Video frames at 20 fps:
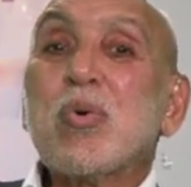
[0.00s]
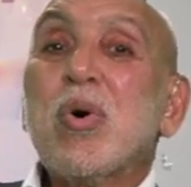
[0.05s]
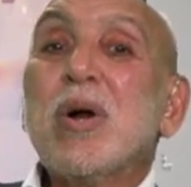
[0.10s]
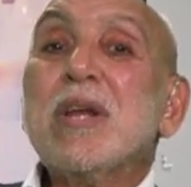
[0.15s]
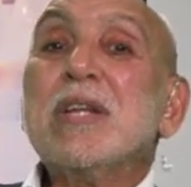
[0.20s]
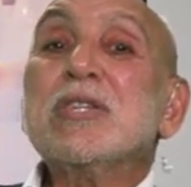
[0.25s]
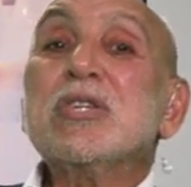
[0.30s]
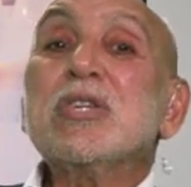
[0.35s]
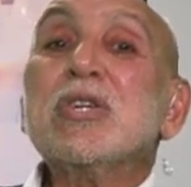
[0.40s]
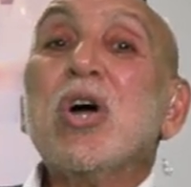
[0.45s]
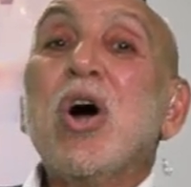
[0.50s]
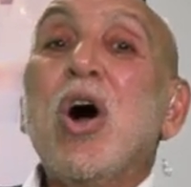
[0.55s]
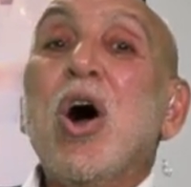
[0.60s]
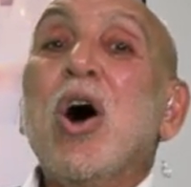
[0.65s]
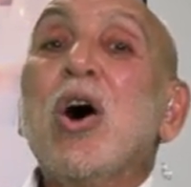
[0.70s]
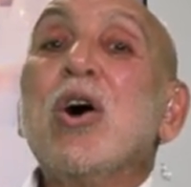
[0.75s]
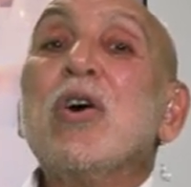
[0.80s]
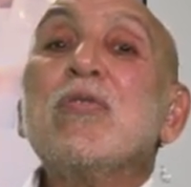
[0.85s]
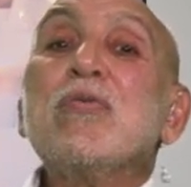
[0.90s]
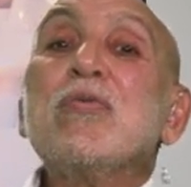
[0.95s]
the quality
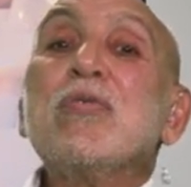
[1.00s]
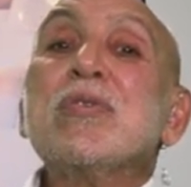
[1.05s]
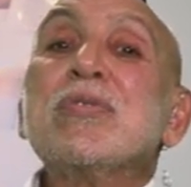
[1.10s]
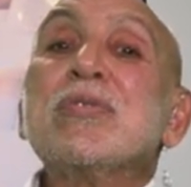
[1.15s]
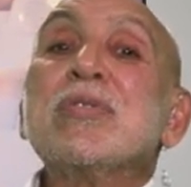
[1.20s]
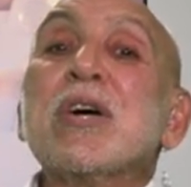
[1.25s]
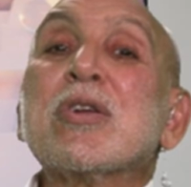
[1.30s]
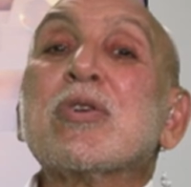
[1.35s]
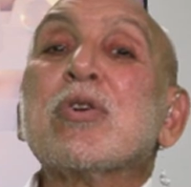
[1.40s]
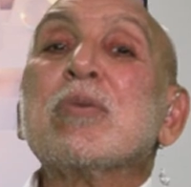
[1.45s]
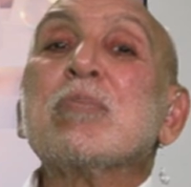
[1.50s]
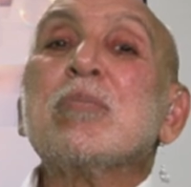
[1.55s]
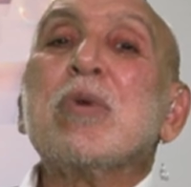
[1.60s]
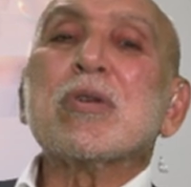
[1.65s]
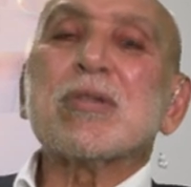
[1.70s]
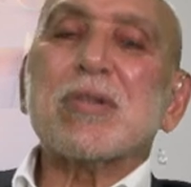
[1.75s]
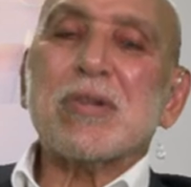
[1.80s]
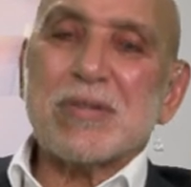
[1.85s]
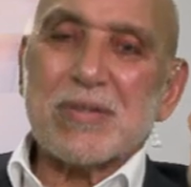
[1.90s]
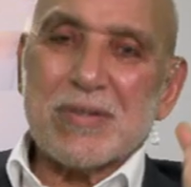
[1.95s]
of the role
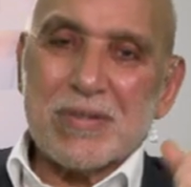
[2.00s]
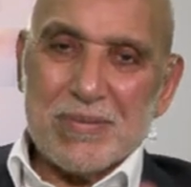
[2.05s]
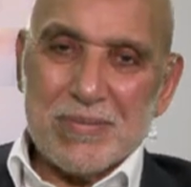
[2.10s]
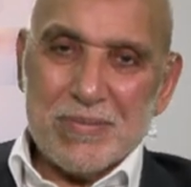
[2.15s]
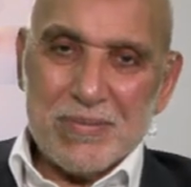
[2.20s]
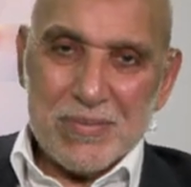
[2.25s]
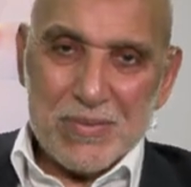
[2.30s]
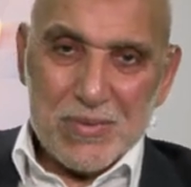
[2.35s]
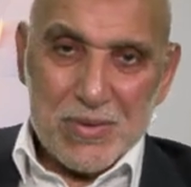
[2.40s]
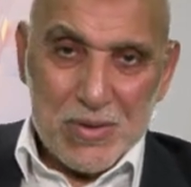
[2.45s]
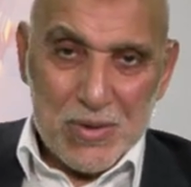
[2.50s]
models